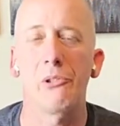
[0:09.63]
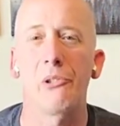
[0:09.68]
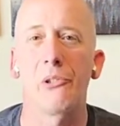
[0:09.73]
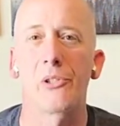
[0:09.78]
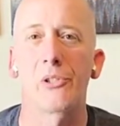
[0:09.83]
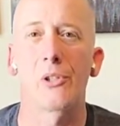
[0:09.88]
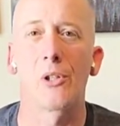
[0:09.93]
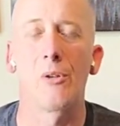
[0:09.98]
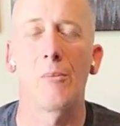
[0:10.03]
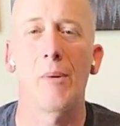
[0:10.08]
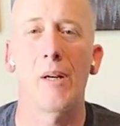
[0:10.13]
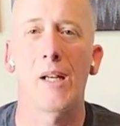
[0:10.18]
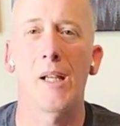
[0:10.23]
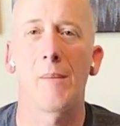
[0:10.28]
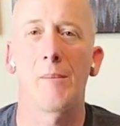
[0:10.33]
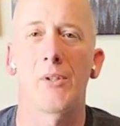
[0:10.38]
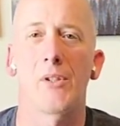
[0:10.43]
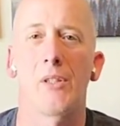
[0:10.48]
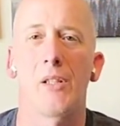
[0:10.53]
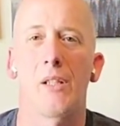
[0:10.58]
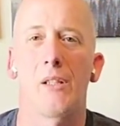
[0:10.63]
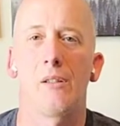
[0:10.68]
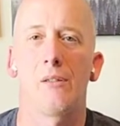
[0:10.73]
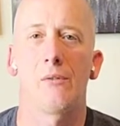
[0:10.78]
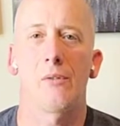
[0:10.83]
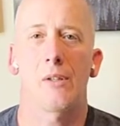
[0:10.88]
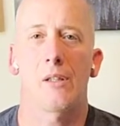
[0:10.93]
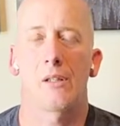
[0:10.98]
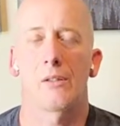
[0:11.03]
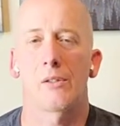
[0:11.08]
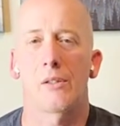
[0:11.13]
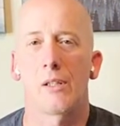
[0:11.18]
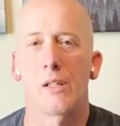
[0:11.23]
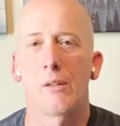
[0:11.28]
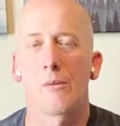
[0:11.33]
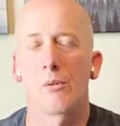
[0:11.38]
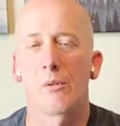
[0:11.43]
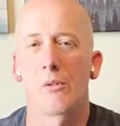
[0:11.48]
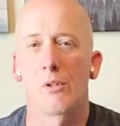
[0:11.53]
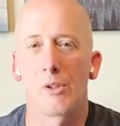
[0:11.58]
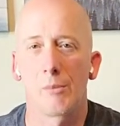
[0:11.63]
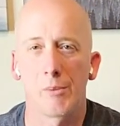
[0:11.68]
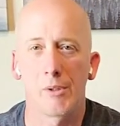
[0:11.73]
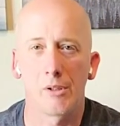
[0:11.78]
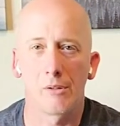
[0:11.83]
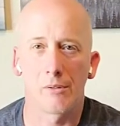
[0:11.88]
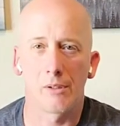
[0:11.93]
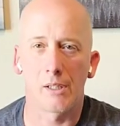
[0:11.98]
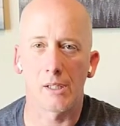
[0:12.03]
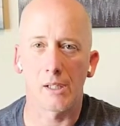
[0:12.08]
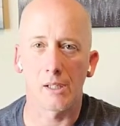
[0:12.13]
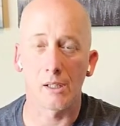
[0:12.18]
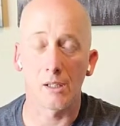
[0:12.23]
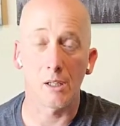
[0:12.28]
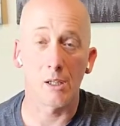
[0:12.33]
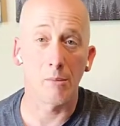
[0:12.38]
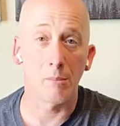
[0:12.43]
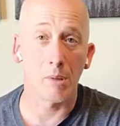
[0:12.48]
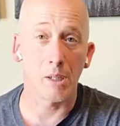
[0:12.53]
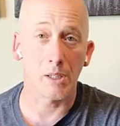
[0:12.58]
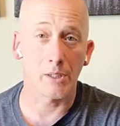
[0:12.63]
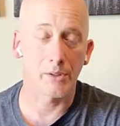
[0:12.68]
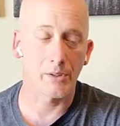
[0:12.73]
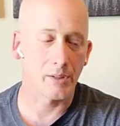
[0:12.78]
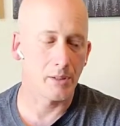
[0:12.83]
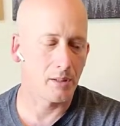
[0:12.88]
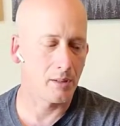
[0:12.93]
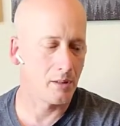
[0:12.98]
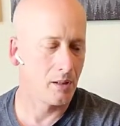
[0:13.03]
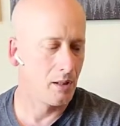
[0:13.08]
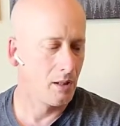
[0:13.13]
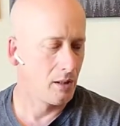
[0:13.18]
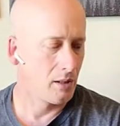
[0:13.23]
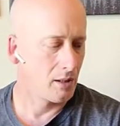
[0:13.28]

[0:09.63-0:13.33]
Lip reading: So my name is Dave and today we're going to be doing an unboxing,